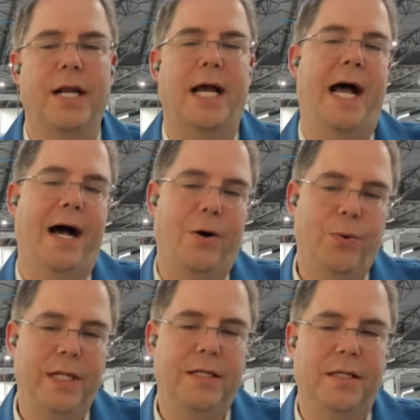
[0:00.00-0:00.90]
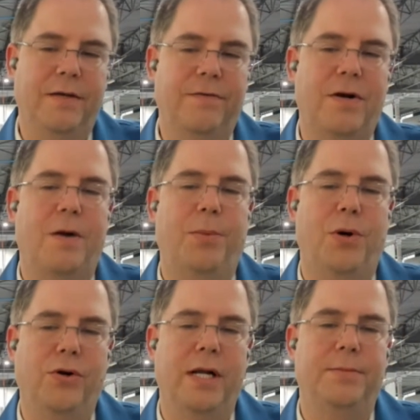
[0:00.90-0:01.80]
how we deliver our
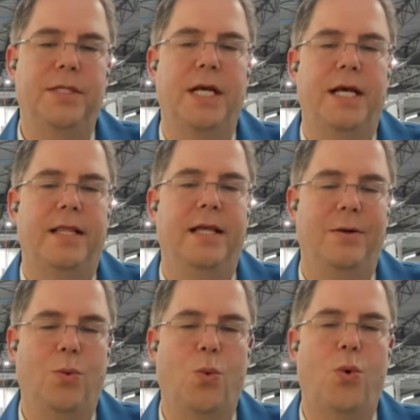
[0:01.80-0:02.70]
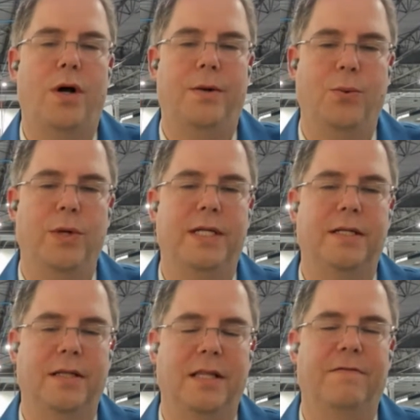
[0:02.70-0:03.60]
programs than what we
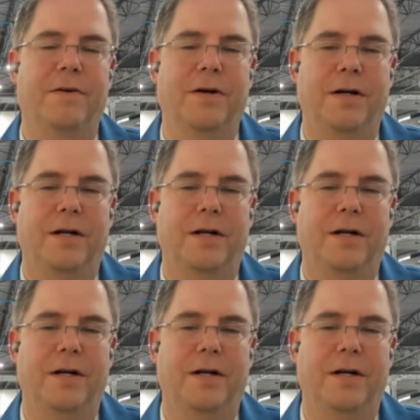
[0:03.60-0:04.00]
deliver.